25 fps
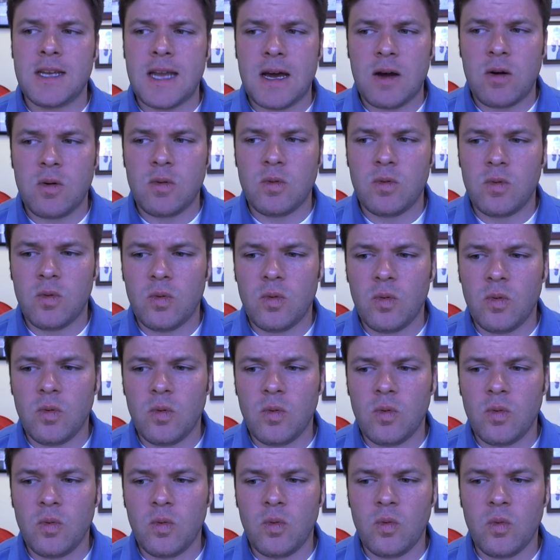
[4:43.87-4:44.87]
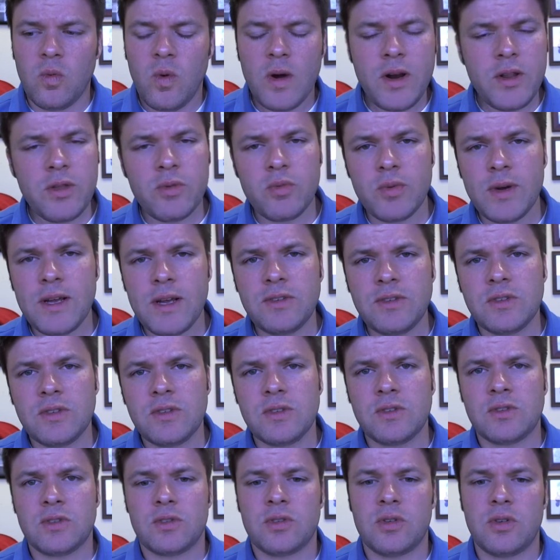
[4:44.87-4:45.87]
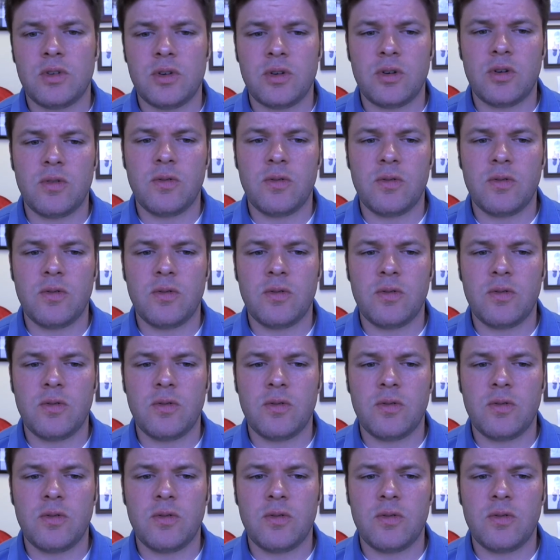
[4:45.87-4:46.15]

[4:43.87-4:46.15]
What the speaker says: Now, one of the reasons